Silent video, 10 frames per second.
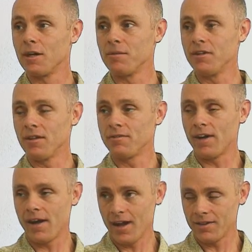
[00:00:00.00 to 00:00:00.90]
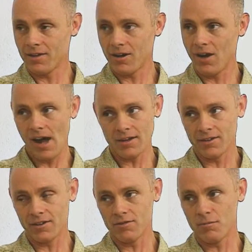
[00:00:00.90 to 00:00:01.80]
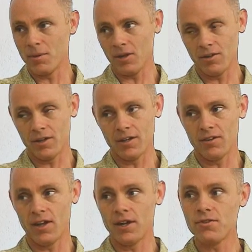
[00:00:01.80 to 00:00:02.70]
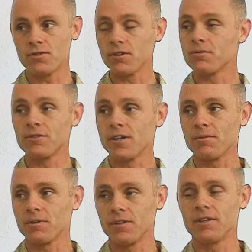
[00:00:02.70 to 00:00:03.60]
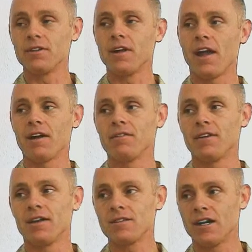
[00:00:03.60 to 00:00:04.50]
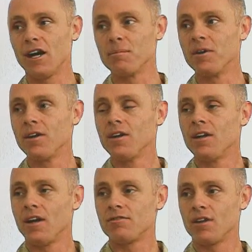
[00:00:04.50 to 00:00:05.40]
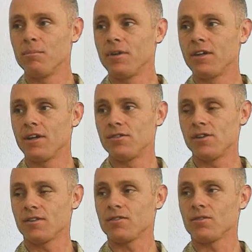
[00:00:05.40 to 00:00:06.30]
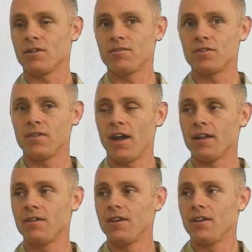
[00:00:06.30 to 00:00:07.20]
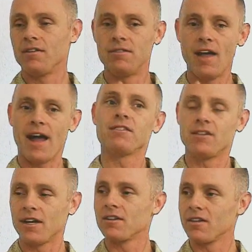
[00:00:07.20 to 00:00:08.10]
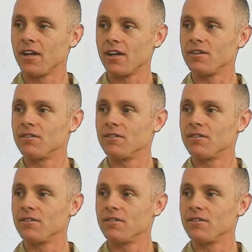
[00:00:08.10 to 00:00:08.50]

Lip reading: I mean, if I had the cognitive ability and the interest, which I really didn't have at that time, if somebody had just sort of said, that's it, kid.